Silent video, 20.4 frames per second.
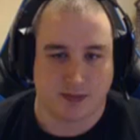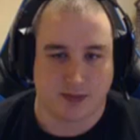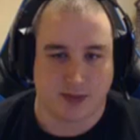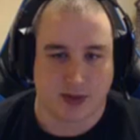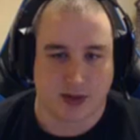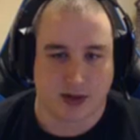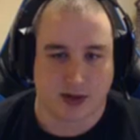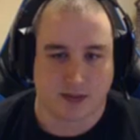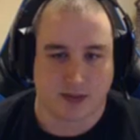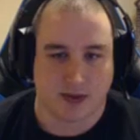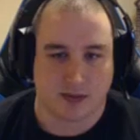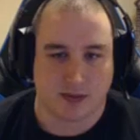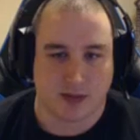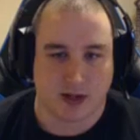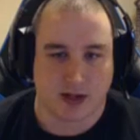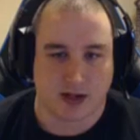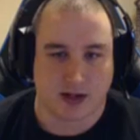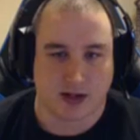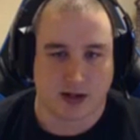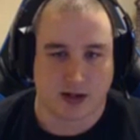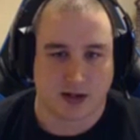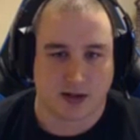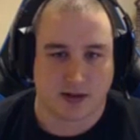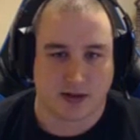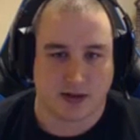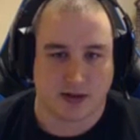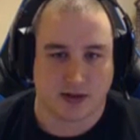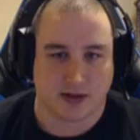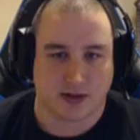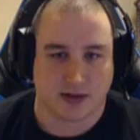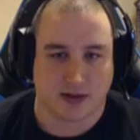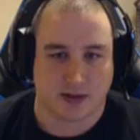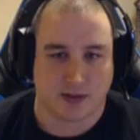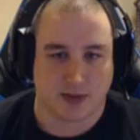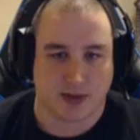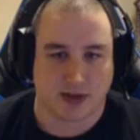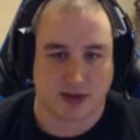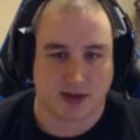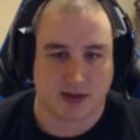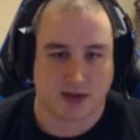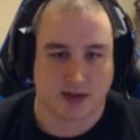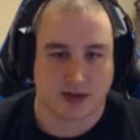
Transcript: pick up the meteor in the build.